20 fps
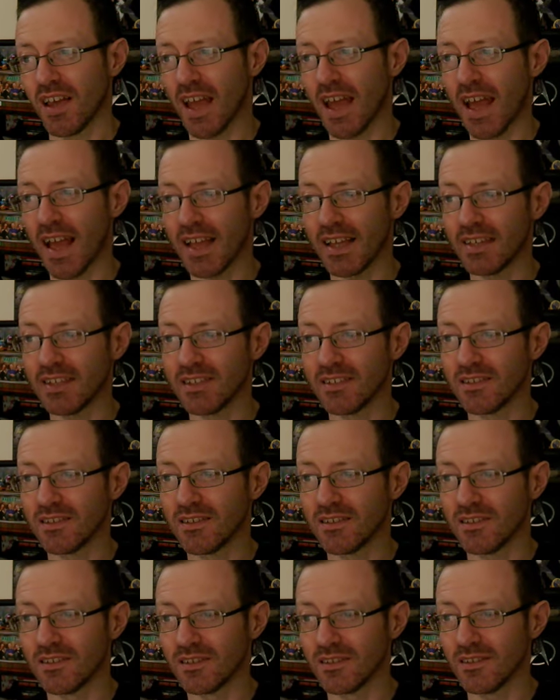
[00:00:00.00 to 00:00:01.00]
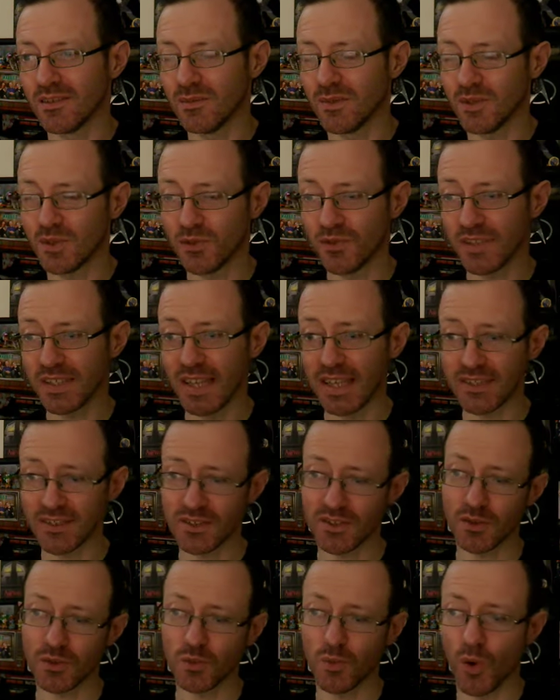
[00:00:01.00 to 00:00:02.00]
and it was sort of
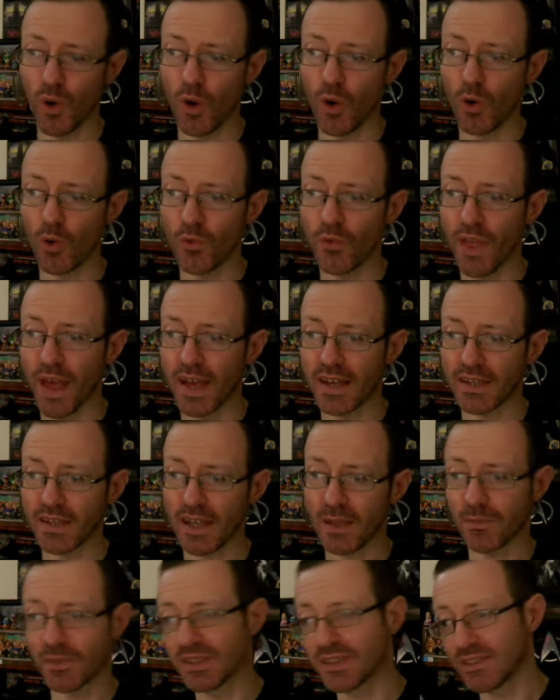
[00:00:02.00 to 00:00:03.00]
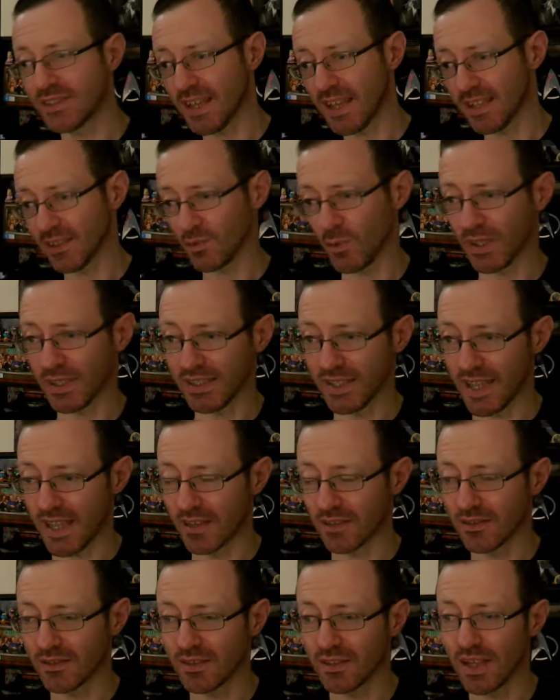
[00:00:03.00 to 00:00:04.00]
against the wall that um, the stairs went
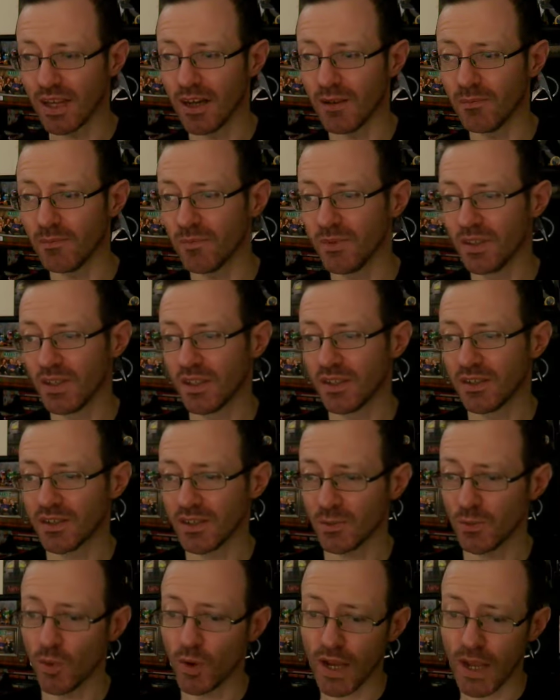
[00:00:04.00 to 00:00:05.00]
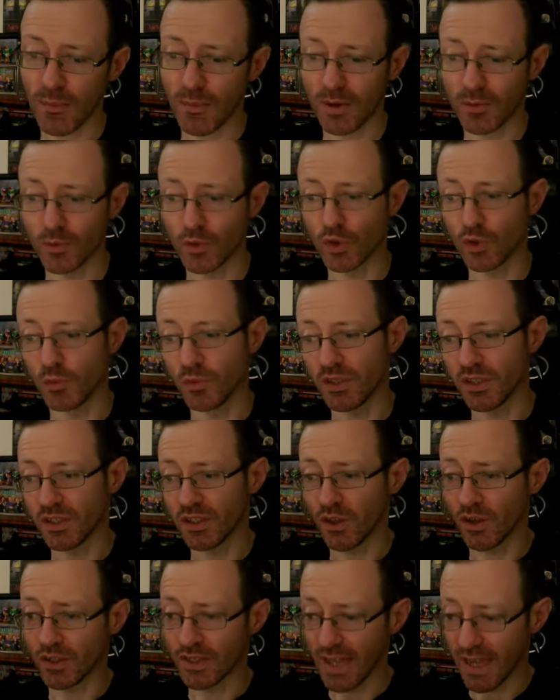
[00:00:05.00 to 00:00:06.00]
down. Um, so you walk out my room and you
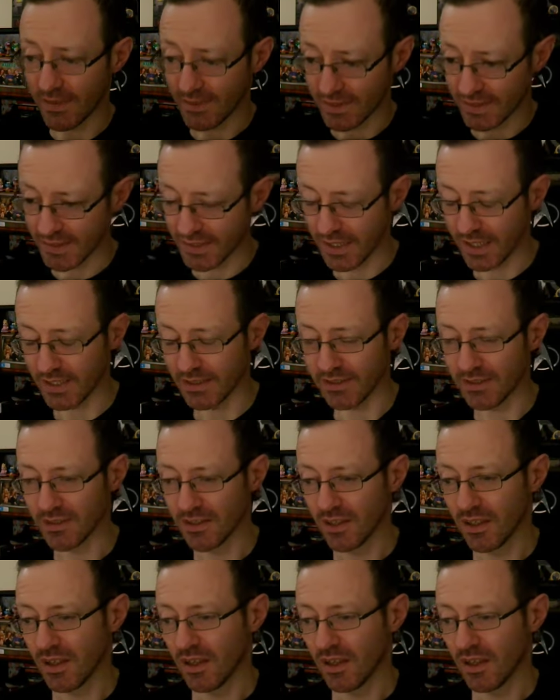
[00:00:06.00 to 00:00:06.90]
go down the stairs.